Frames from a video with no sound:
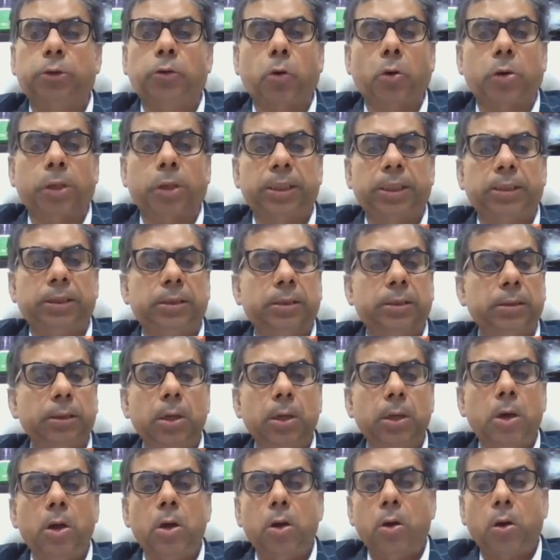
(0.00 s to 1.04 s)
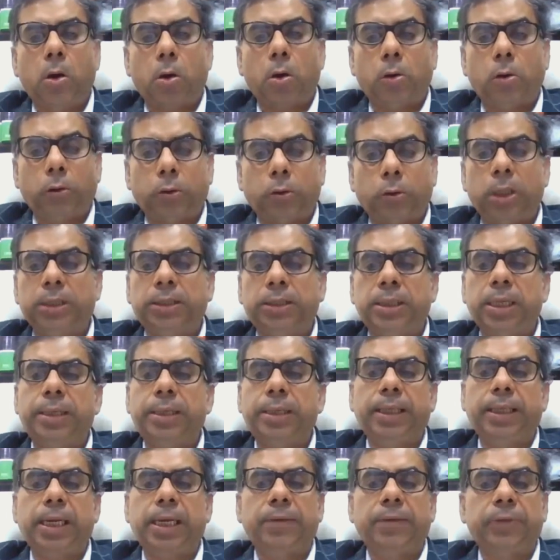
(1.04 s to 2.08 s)
storage or
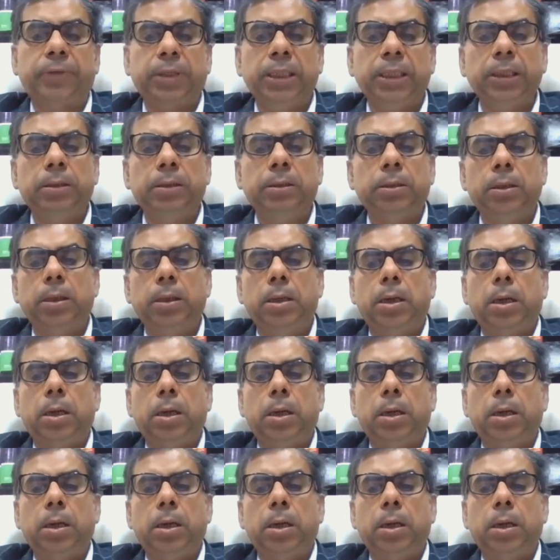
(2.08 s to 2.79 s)
occasional delivery,